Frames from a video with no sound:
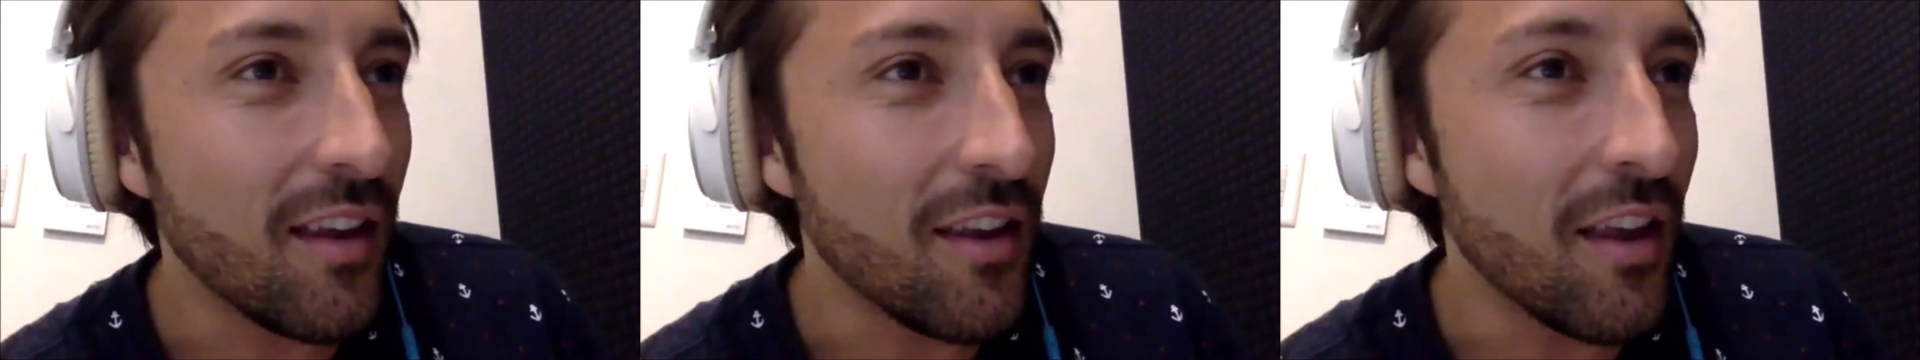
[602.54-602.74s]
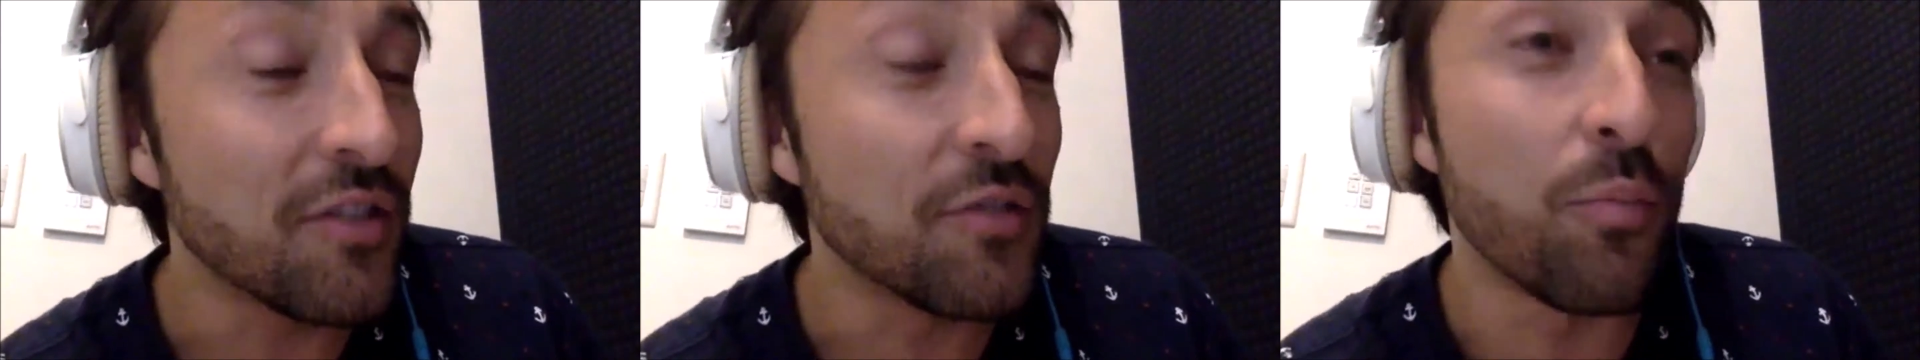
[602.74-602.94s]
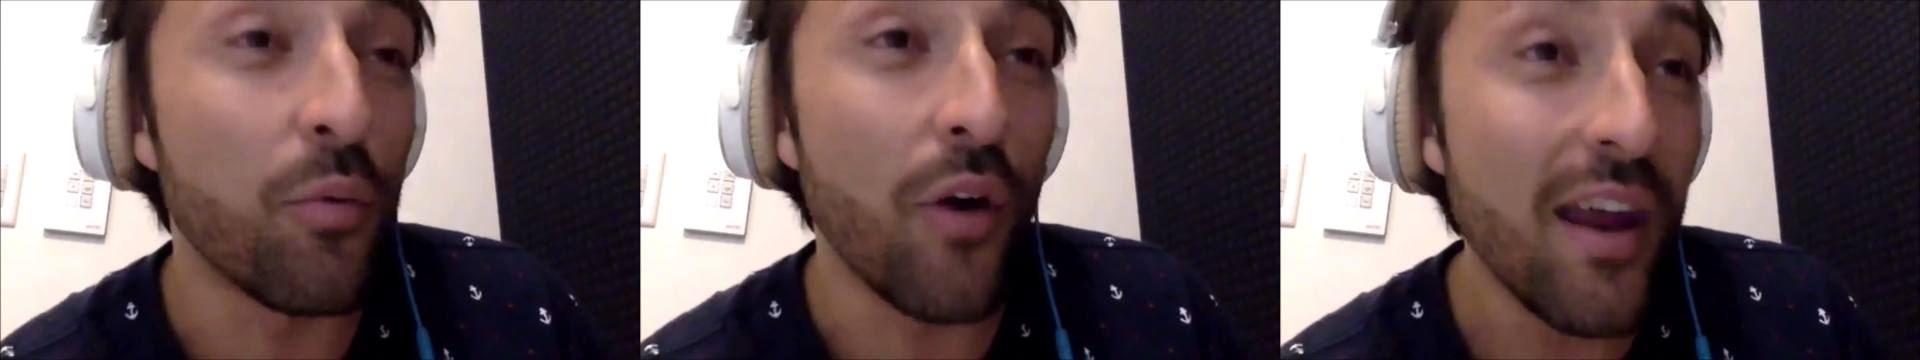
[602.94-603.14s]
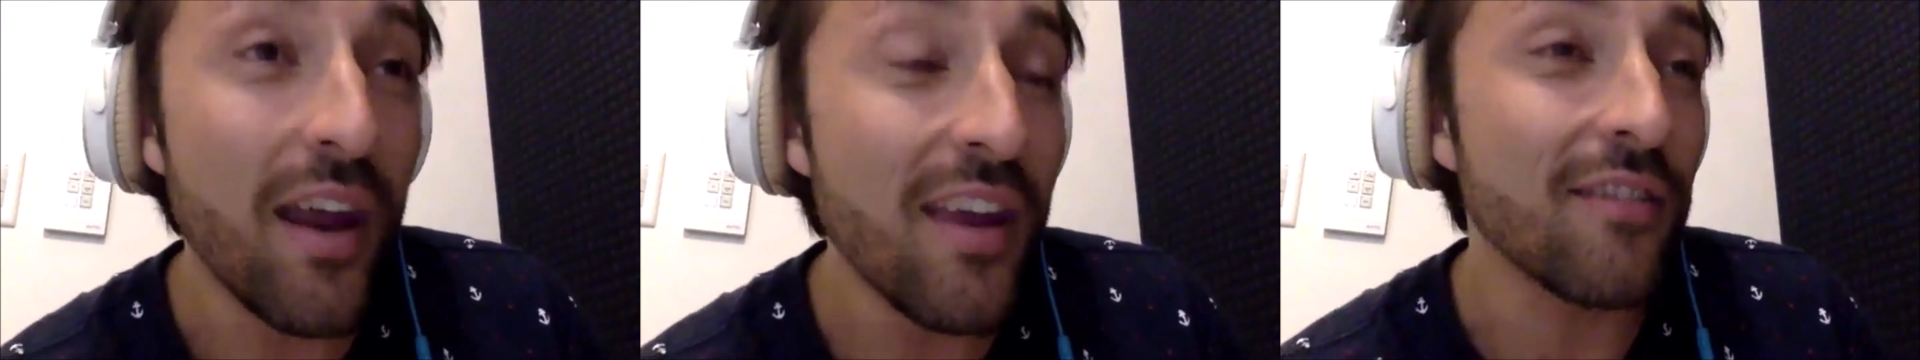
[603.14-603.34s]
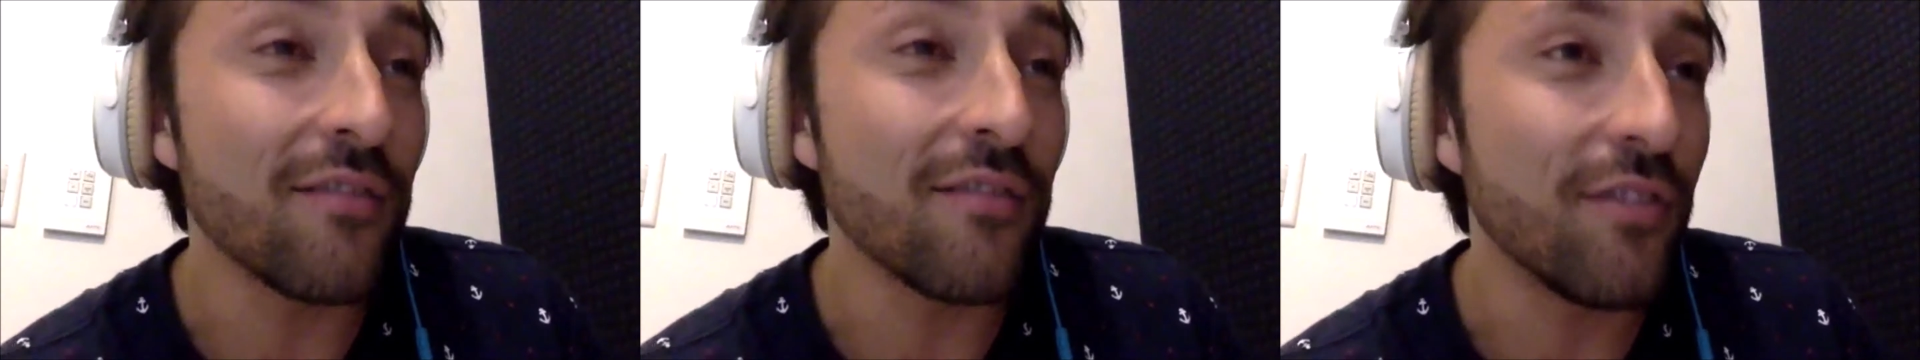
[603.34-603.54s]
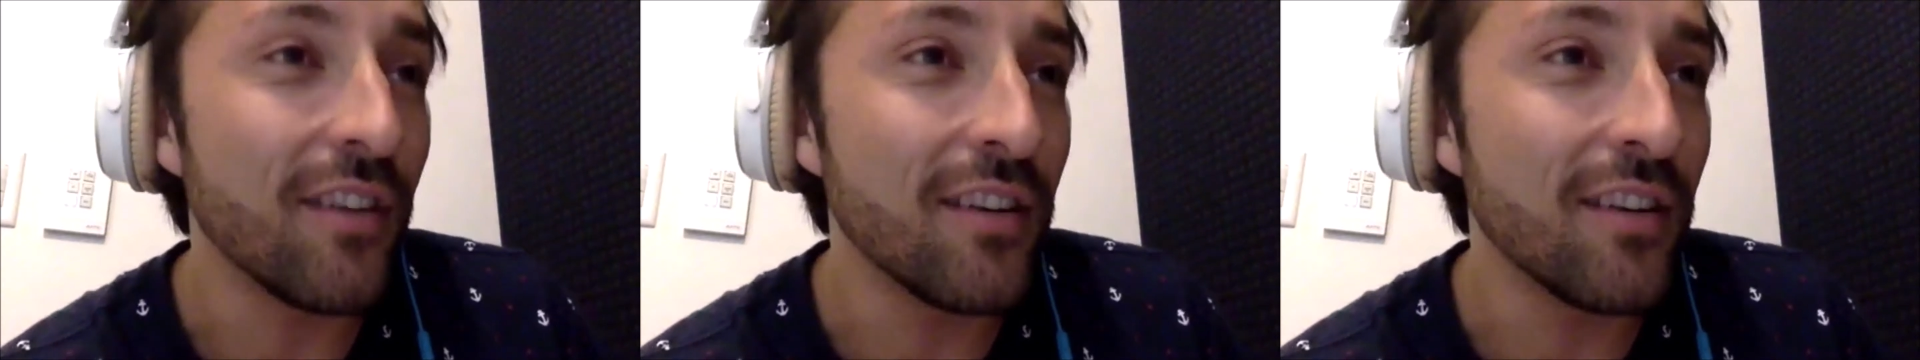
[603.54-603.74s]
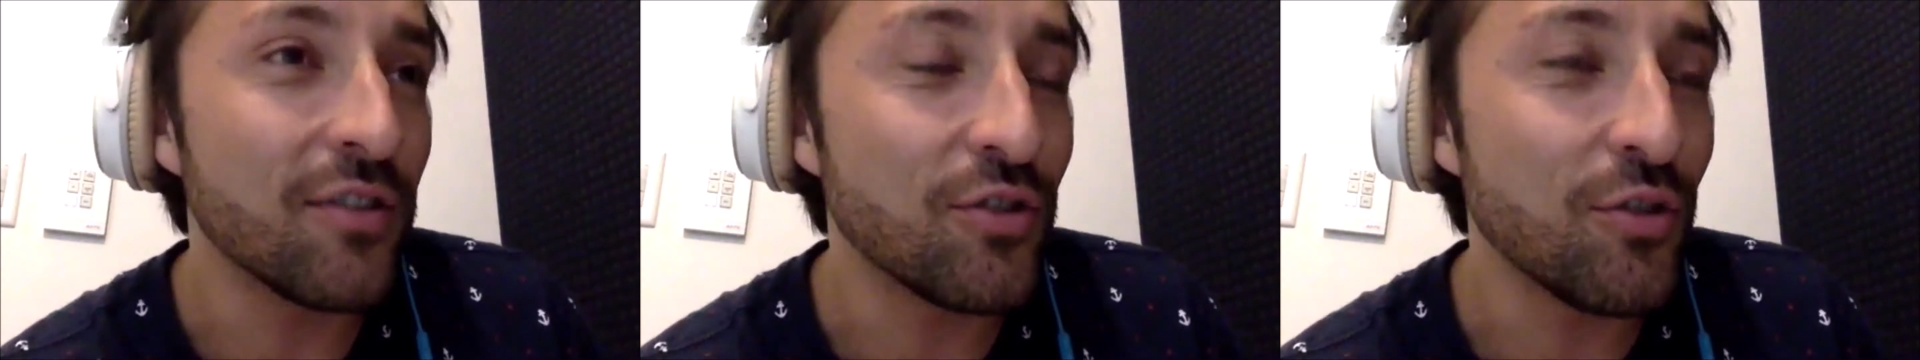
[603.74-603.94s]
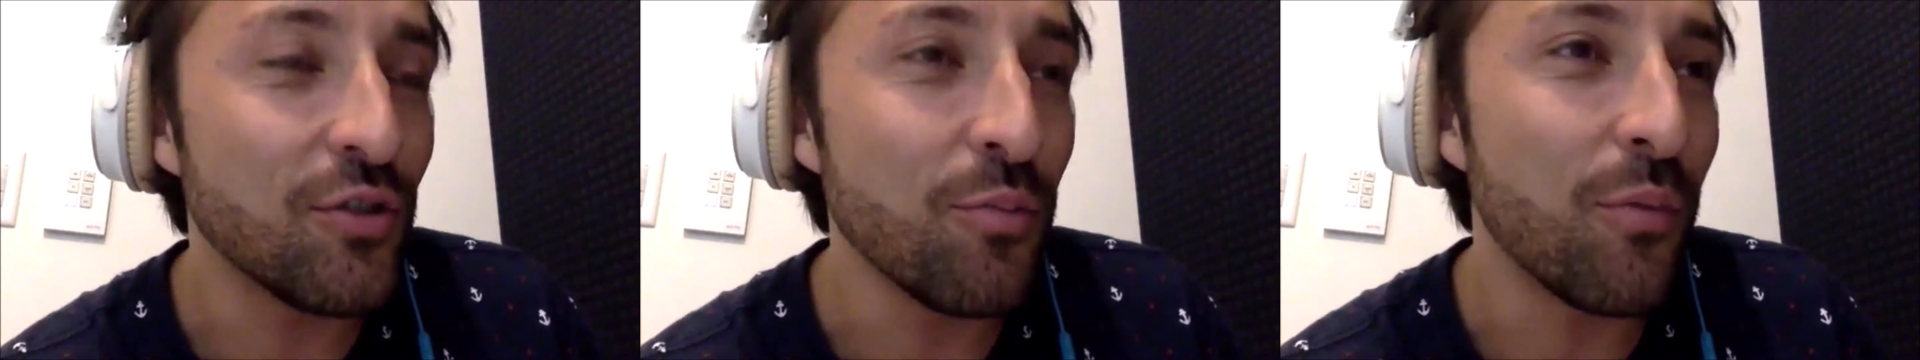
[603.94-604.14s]
it's brave. It's
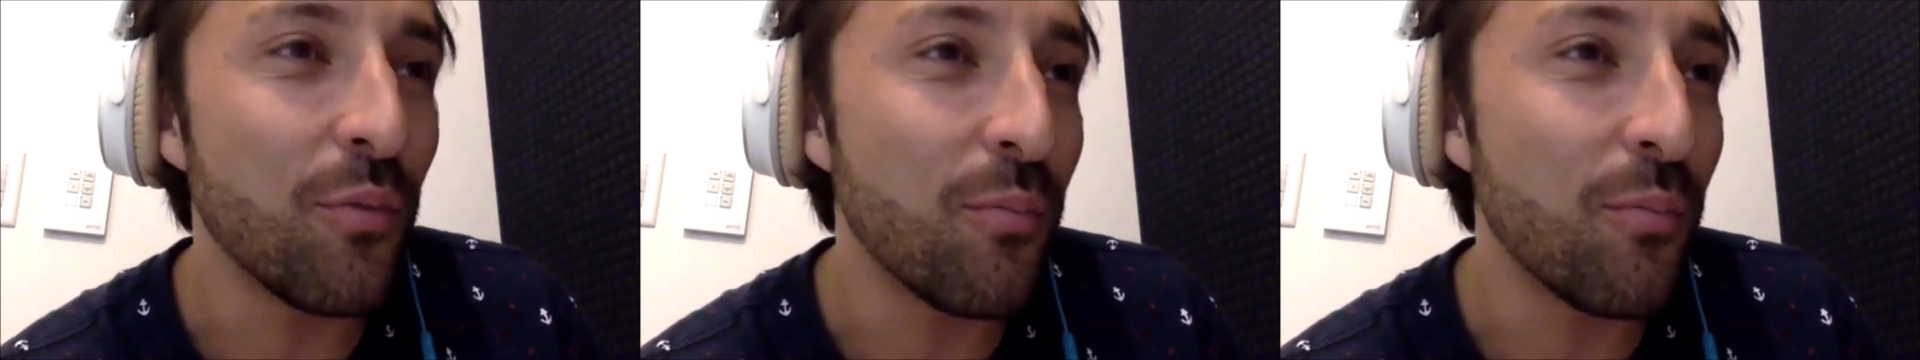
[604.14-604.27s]
super